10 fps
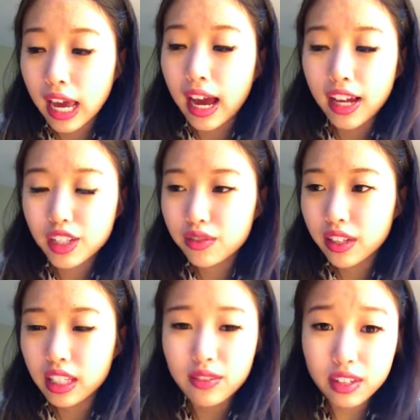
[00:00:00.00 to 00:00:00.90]
I just
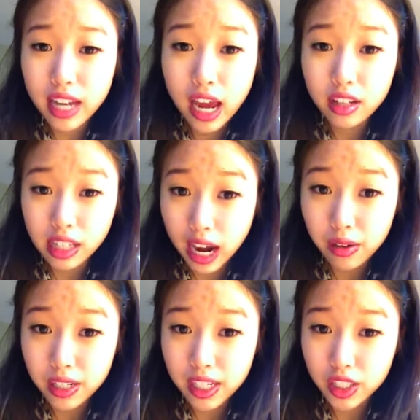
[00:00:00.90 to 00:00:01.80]
found even
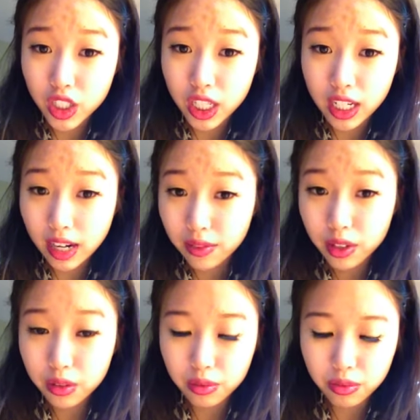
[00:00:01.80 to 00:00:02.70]
nowadays they
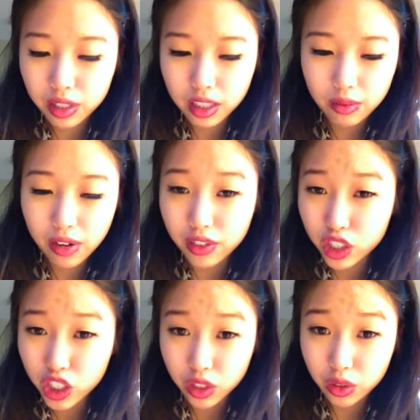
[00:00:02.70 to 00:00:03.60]
never really
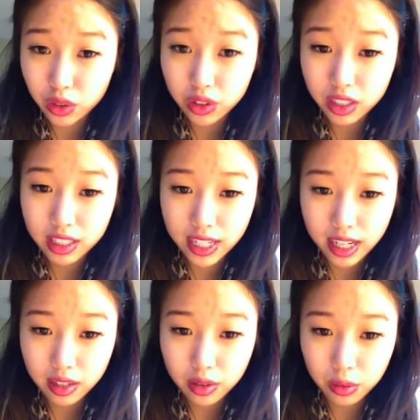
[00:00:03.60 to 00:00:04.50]
reference children to
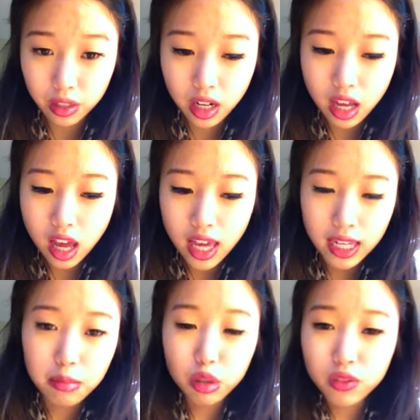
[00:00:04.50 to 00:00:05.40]
death, or
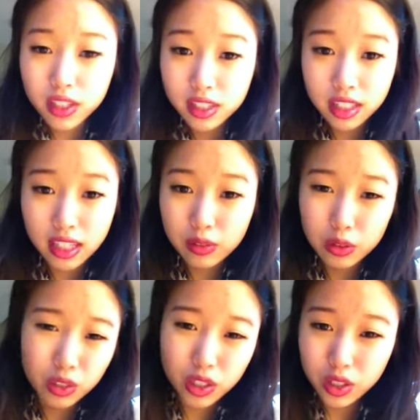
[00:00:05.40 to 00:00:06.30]
in movies they never
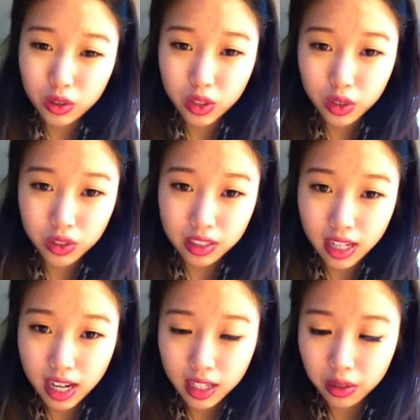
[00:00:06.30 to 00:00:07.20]
really show children
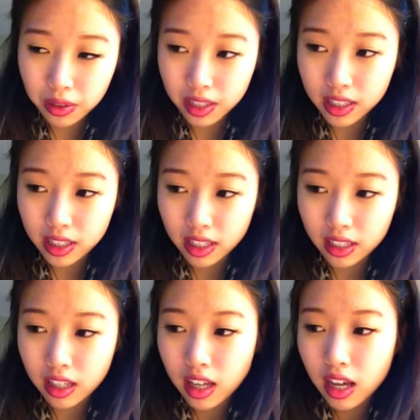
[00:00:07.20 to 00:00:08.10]
dying or anything.
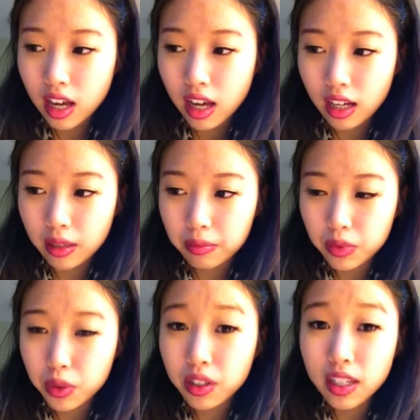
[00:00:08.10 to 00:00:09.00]

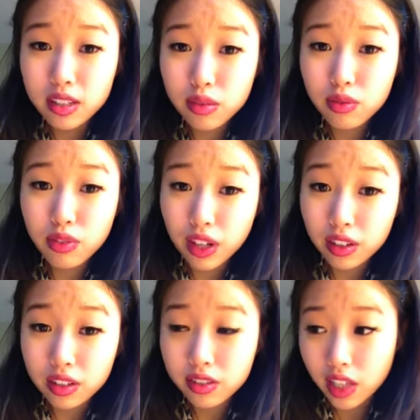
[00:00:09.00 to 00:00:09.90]
So it is
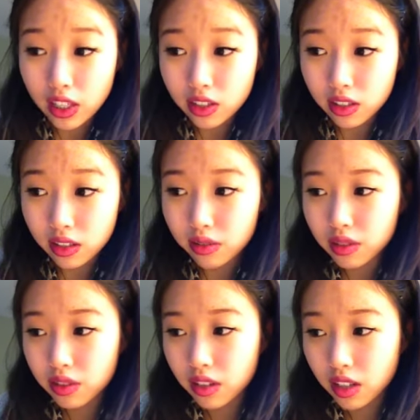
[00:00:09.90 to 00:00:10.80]
very sensitive
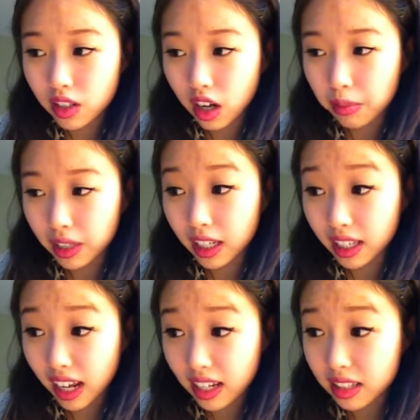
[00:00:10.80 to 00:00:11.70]
topic, I
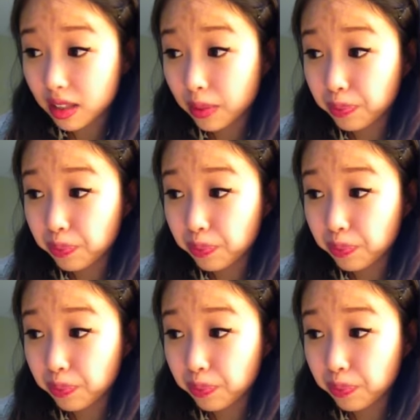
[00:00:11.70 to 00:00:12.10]
guess.